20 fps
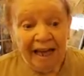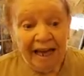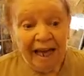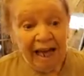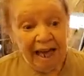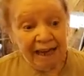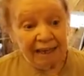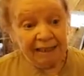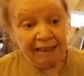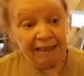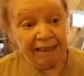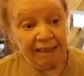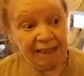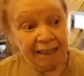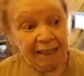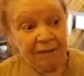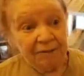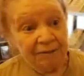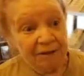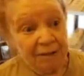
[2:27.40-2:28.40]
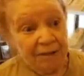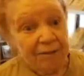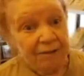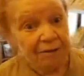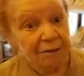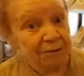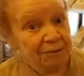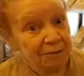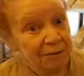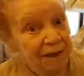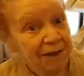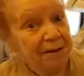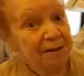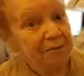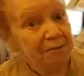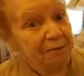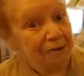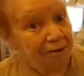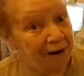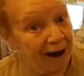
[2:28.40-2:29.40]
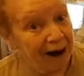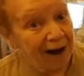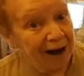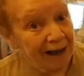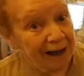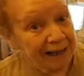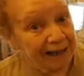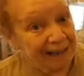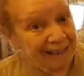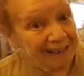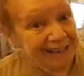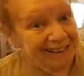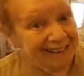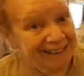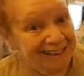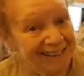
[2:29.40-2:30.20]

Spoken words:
and see if you could win a prize.